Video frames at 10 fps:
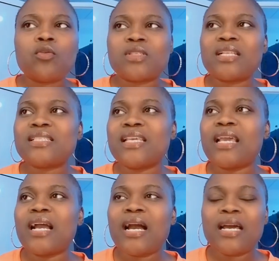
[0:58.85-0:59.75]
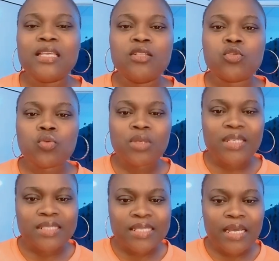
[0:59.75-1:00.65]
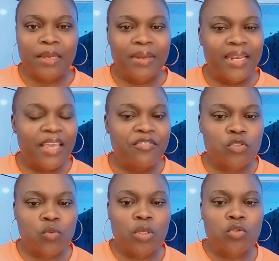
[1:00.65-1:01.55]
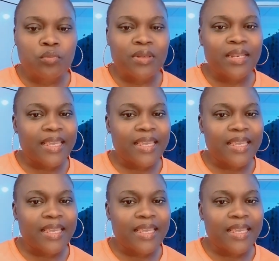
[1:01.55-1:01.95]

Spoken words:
You start thinking, in 2 years' time, my life is going to be